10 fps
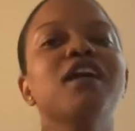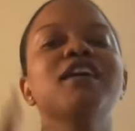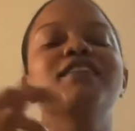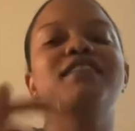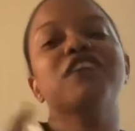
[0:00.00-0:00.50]

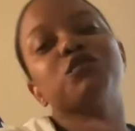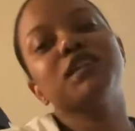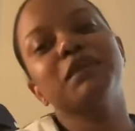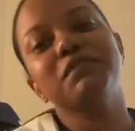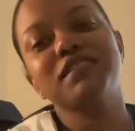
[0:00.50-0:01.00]
that's what
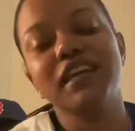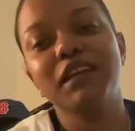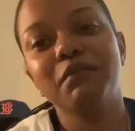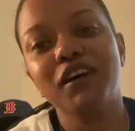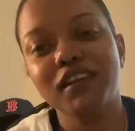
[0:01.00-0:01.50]
they be saying
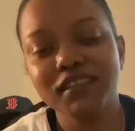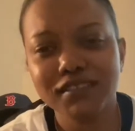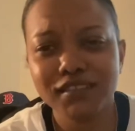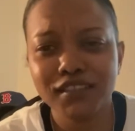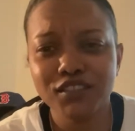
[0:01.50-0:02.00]
about us
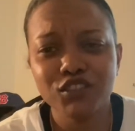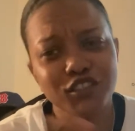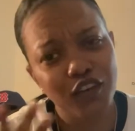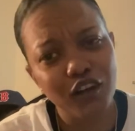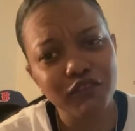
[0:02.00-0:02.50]
studs,
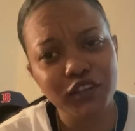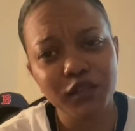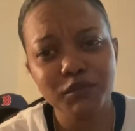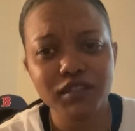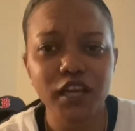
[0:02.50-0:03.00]
y'all
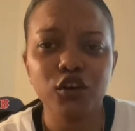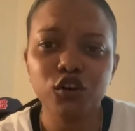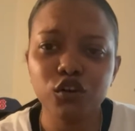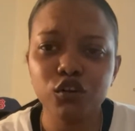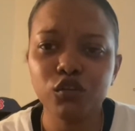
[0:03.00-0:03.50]
Fems, like,
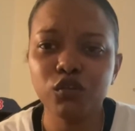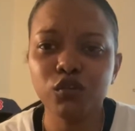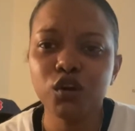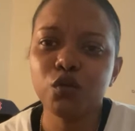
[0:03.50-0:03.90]
oh,